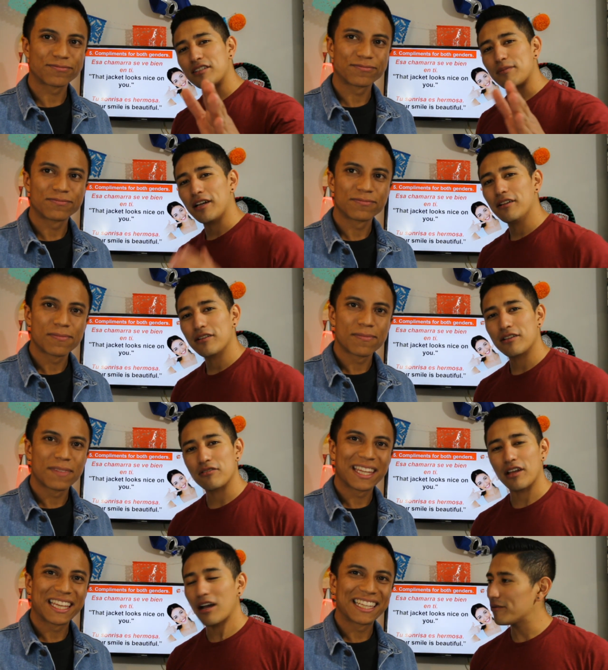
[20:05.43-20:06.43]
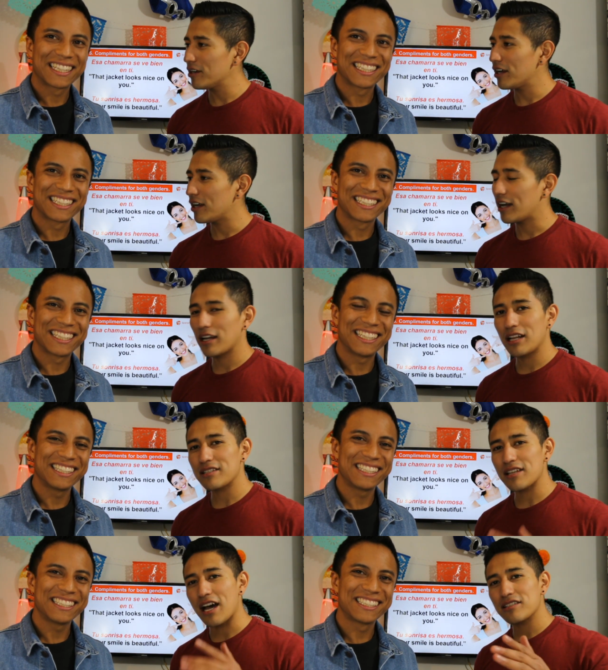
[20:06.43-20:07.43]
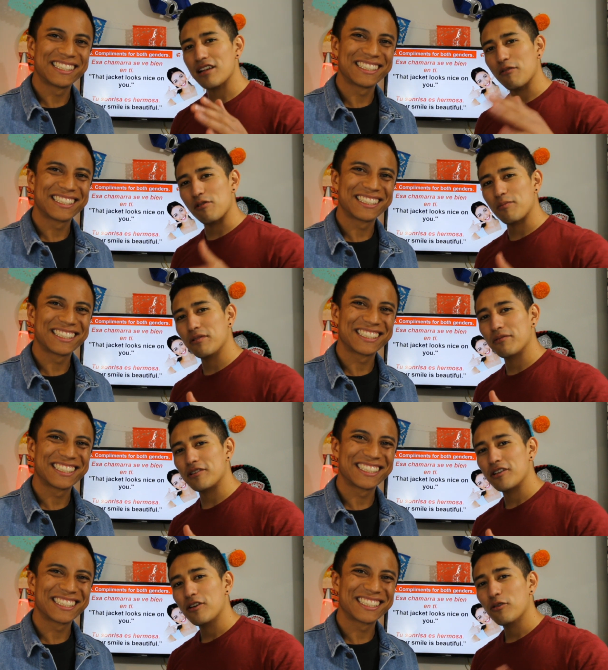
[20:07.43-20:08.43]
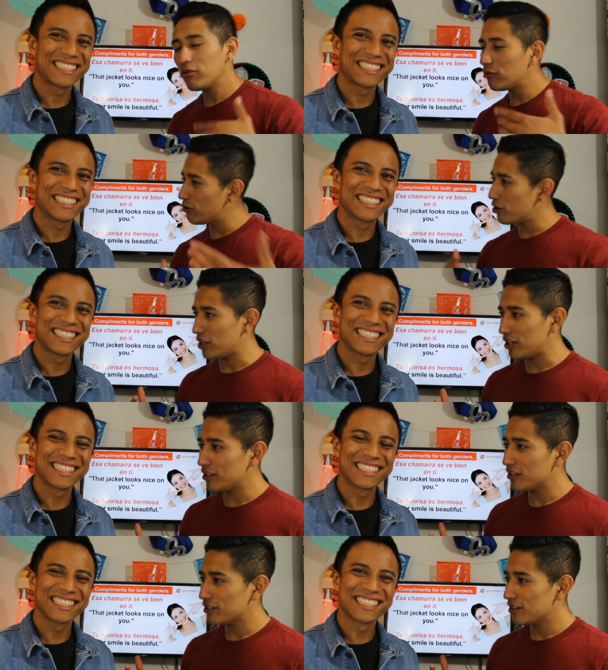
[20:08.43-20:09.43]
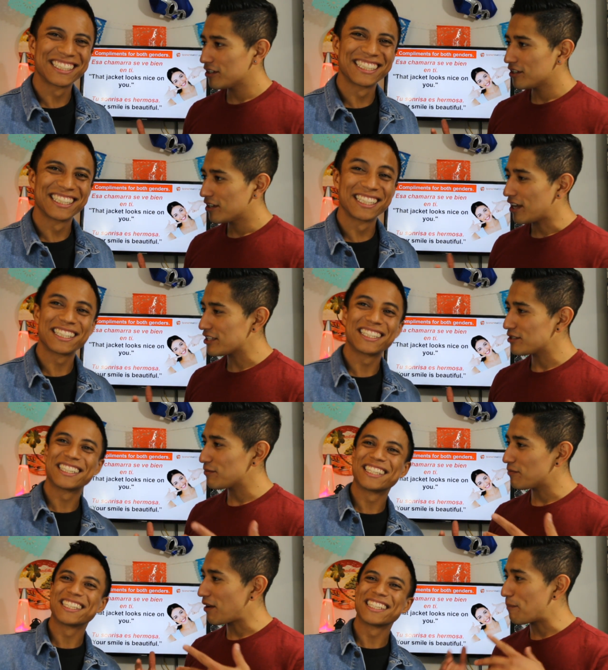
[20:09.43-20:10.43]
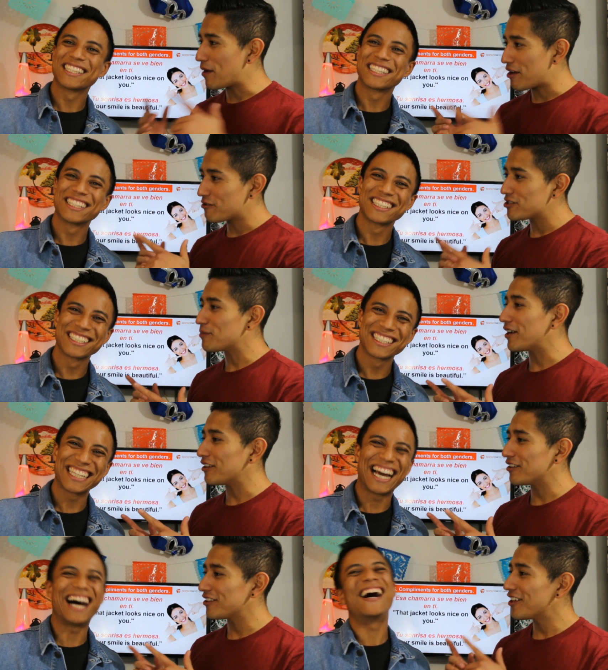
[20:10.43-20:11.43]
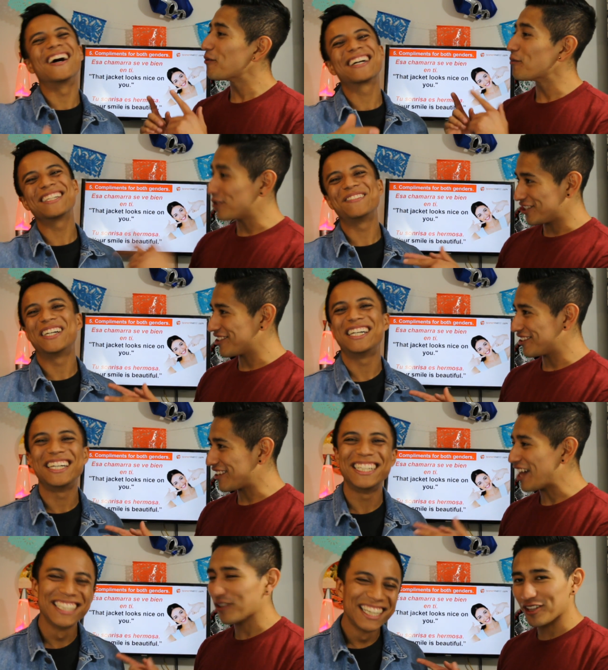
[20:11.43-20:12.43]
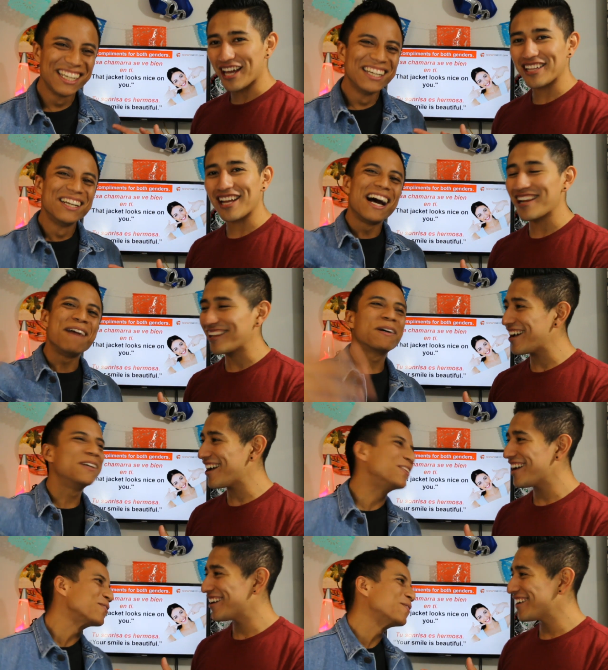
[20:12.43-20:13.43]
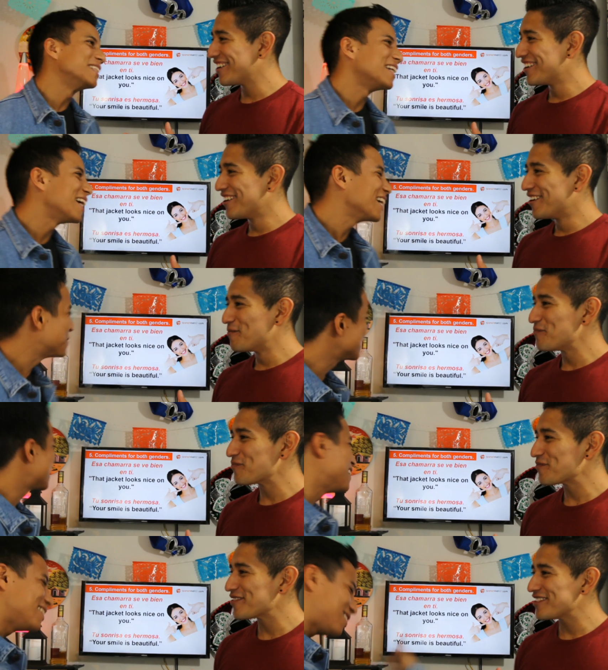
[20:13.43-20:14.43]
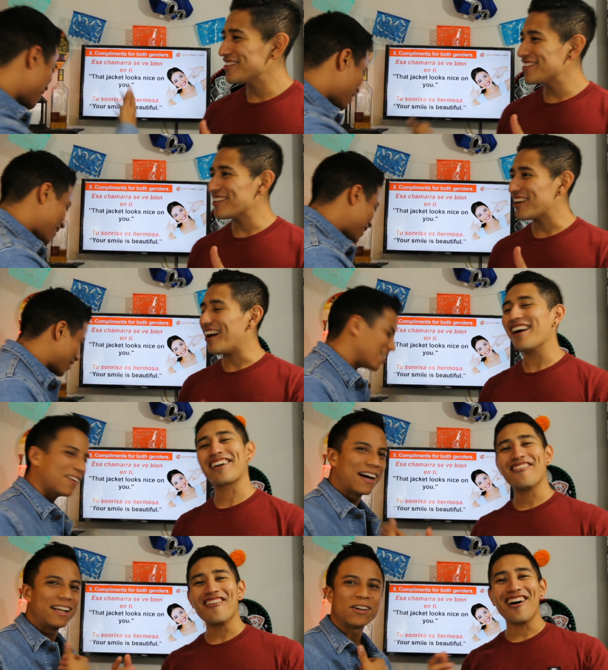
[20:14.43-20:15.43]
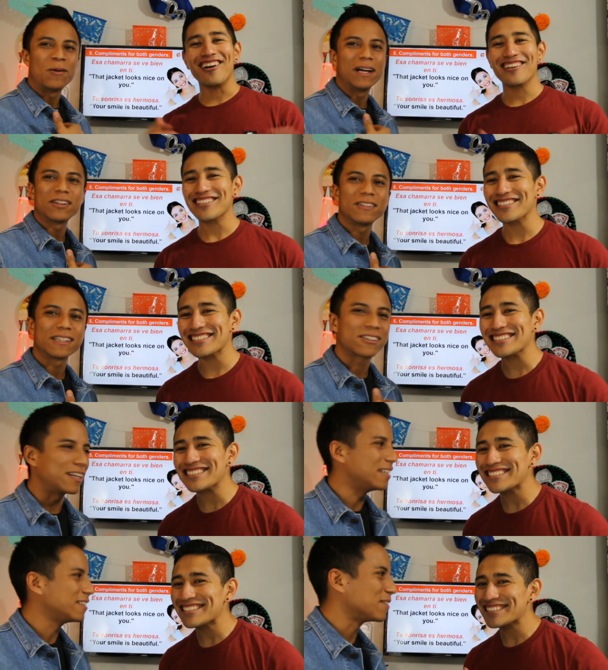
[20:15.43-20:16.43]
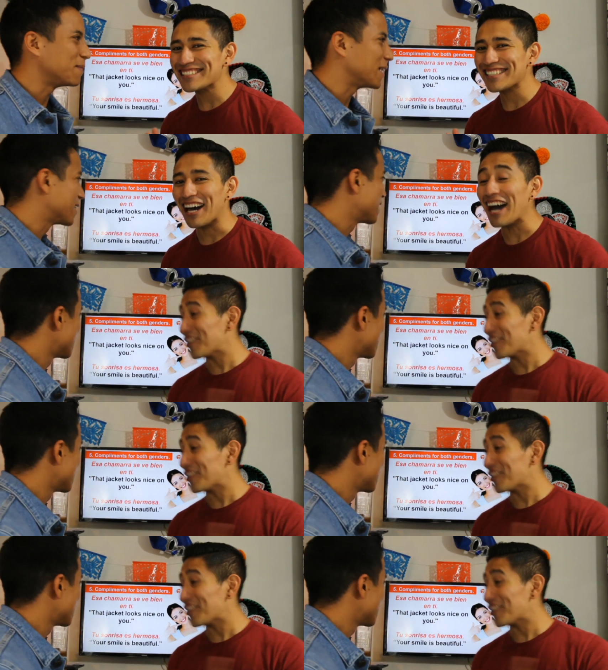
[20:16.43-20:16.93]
Speaker 1: smile to the camera and let's mm-hmm. ask our viewer, who do you think has a better smile?
Speaker 2: Oh, what, come on. Yeah, do you like that idea? I want to go in that, but let's go. That's oh, all. Come I don't on. want all the credit to me. Ah, you